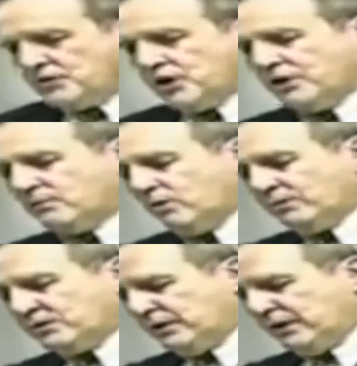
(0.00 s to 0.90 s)
As John
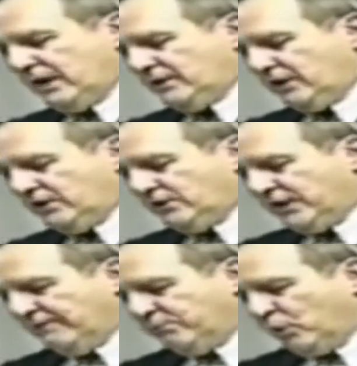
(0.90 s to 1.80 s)
Robison and
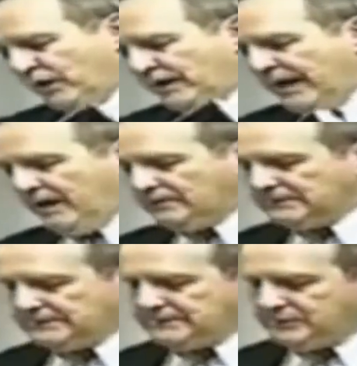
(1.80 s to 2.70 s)
others have pointed out,